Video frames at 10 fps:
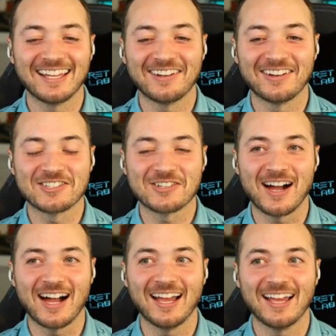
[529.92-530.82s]
that hard. So
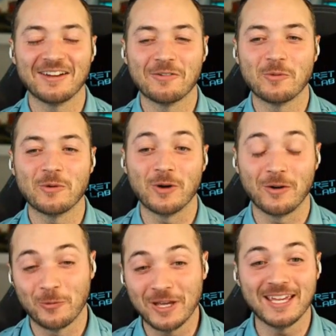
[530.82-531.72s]
I
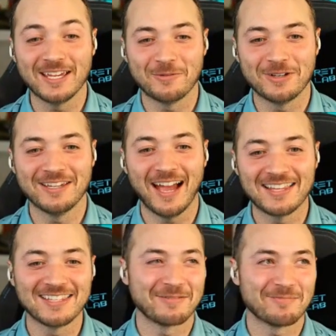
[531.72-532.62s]
well we we
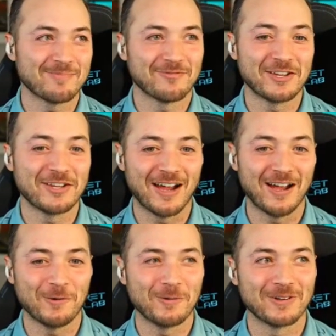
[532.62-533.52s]
had to like figure
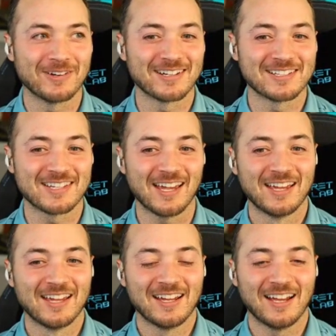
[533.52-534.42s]
out what we were gonna say.
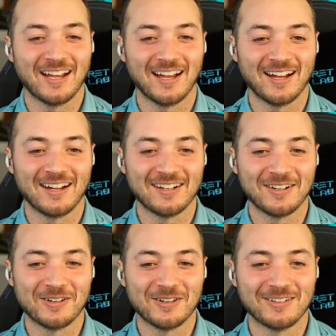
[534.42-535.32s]
Uh,
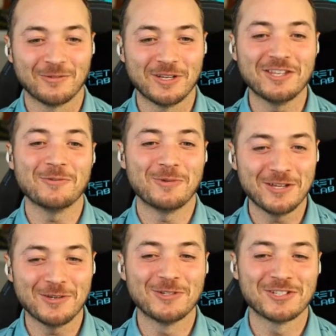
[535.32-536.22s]
we we
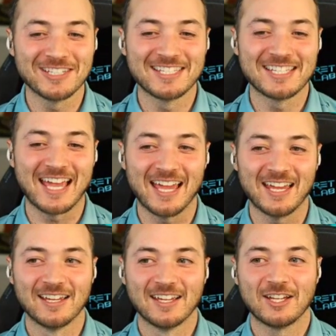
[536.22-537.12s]
usually
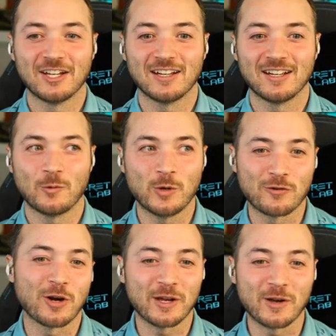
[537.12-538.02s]
say we
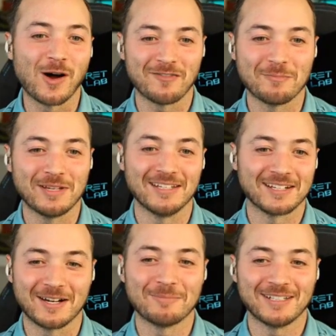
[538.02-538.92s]
run a golf media
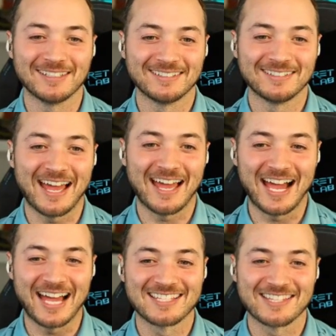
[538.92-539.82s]
company. That
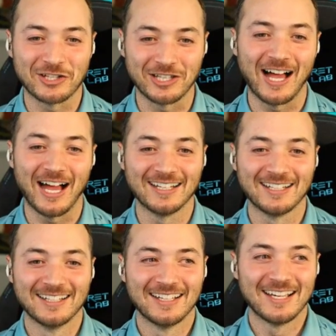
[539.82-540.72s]
that's the line,
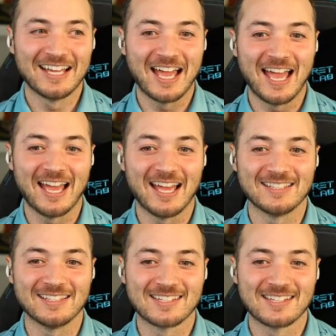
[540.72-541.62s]
and